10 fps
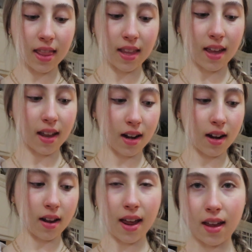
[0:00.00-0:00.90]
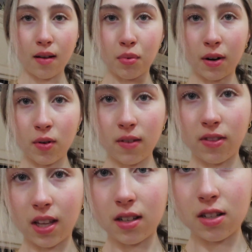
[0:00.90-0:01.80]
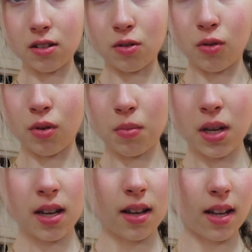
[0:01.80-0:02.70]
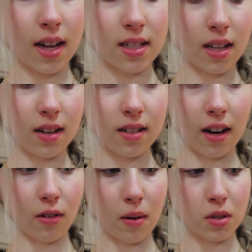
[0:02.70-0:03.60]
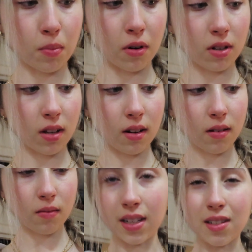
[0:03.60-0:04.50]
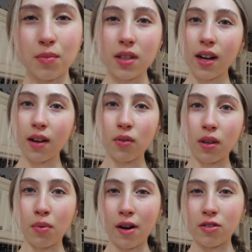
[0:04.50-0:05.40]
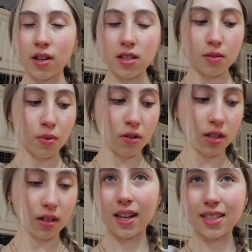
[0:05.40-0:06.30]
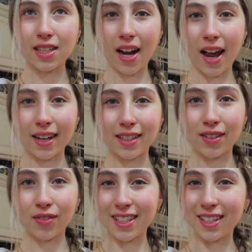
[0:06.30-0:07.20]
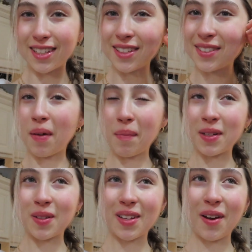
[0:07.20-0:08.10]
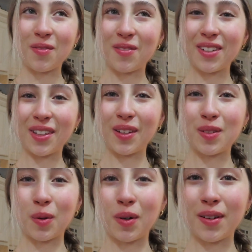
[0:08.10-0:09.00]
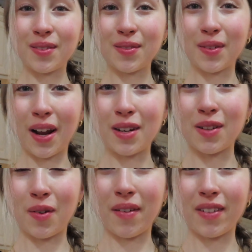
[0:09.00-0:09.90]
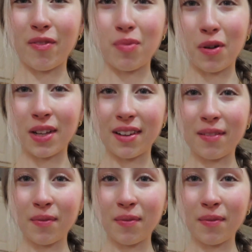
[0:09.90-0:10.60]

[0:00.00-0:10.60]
And then I bring one of these to school with me. It has like 10 grams of protein. But something that I really prioritize is protein. As an active teen, my muscles get really sore when I don't have enough protein.